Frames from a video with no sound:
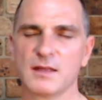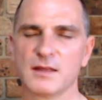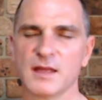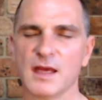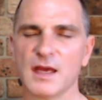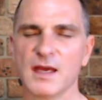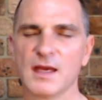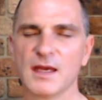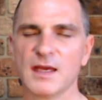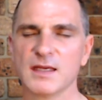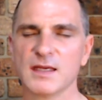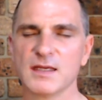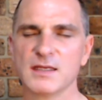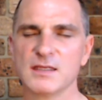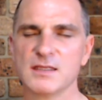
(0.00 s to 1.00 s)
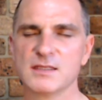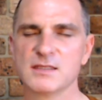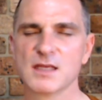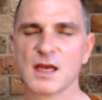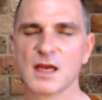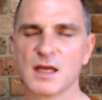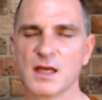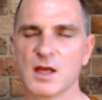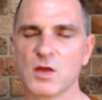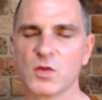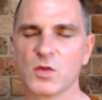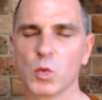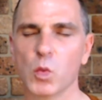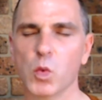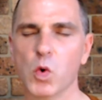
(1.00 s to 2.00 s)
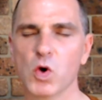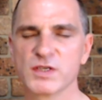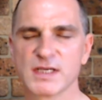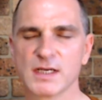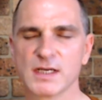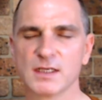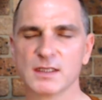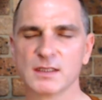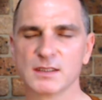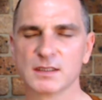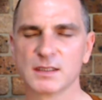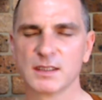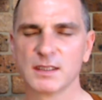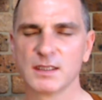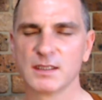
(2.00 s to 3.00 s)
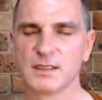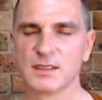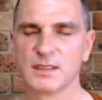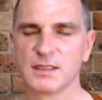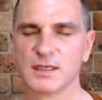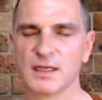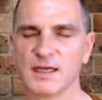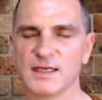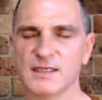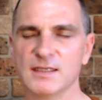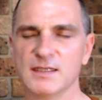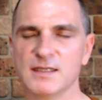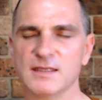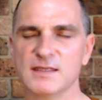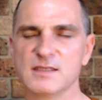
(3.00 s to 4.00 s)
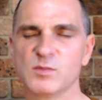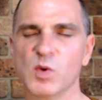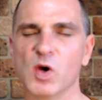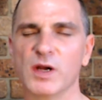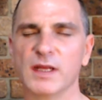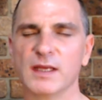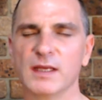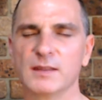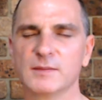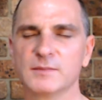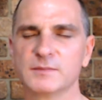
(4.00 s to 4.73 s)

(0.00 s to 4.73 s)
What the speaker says: there is water in this body.